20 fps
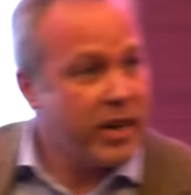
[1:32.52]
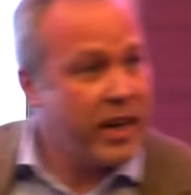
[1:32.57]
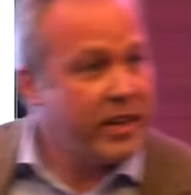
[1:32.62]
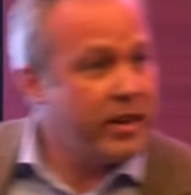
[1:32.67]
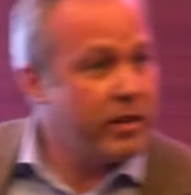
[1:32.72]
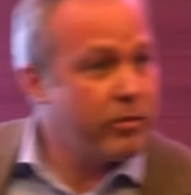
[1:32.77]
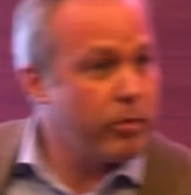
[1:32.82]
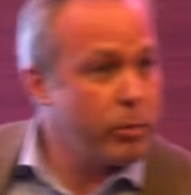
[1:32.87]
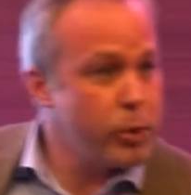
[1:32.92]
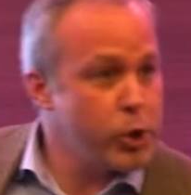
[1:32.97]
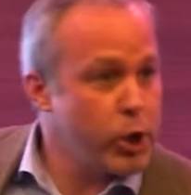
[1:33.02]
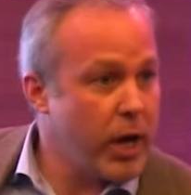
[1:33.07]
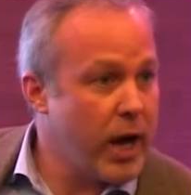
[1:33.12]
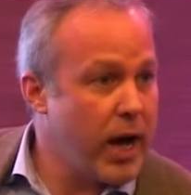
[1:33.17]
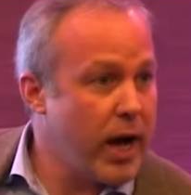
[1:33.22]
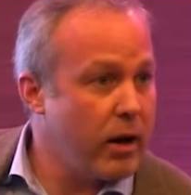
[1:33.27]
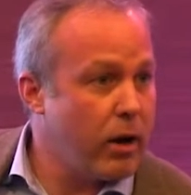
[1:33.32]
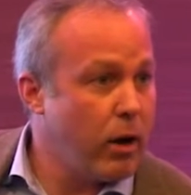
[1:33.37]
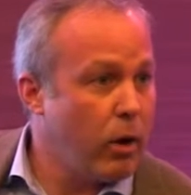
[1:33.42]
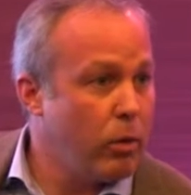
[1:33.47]
and I did it from
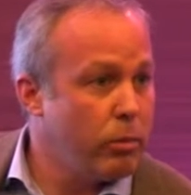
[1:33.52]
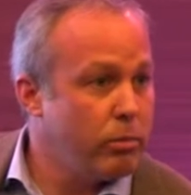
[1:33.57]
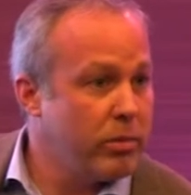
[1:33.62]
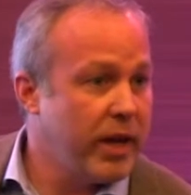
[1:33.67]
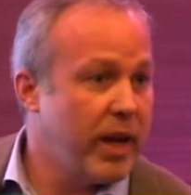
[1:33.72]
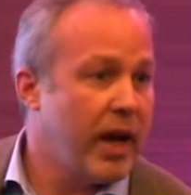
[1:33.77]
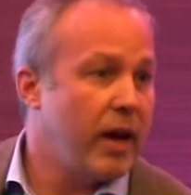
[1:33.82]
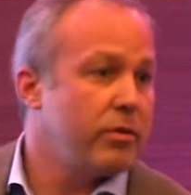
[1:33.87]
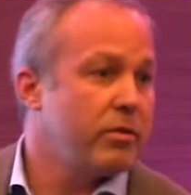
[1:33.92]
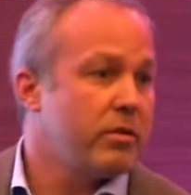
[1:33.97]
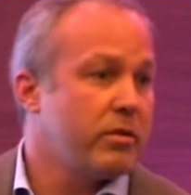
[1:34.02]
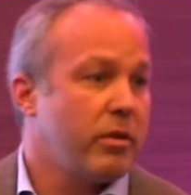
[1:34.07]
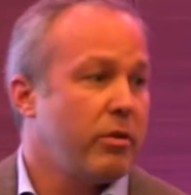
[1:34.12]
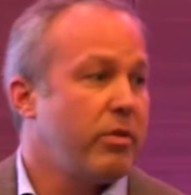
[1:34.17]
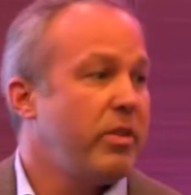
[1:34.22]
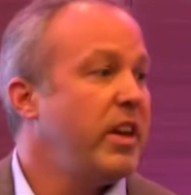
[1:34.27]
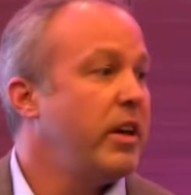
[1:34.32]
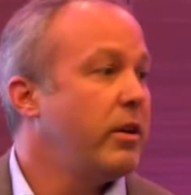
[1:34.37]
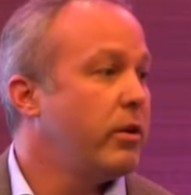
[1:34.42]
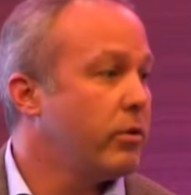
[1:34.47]
Chicago. Playhouses are
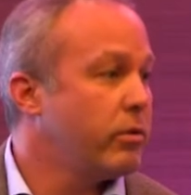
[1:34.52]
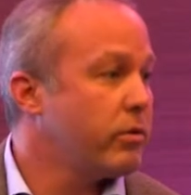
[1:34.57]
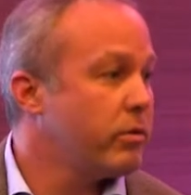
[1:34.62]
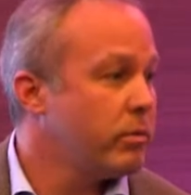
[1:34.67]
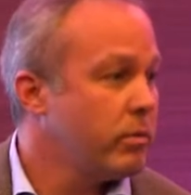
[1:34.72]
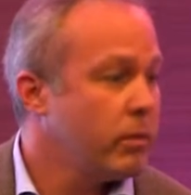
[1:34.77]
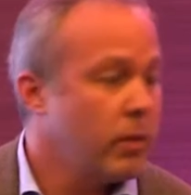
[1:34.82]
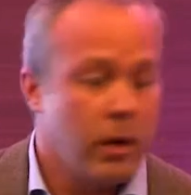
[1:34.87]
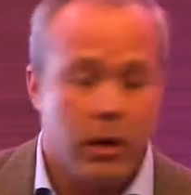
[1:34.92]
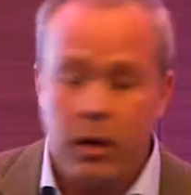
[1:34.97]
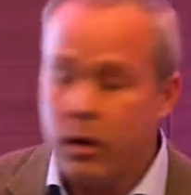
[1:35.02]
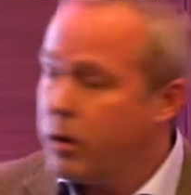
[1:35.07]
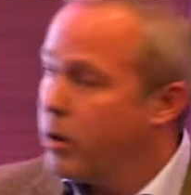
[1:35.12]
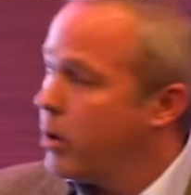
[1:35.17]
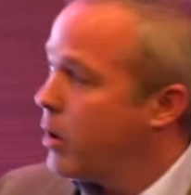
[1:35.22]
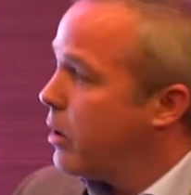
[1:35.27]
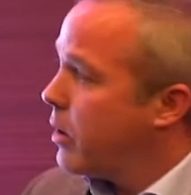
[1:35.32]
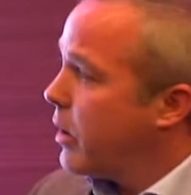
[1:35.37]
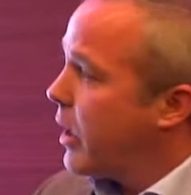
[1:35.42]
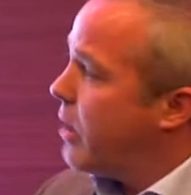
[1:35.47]
theaters.
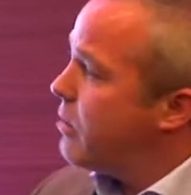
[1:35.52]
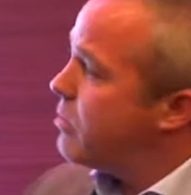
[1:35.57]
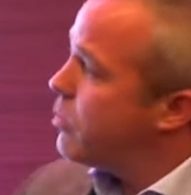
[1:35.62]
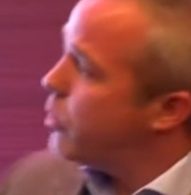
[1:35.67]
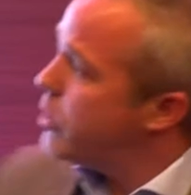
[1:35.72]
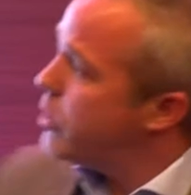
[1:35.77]
Okay, so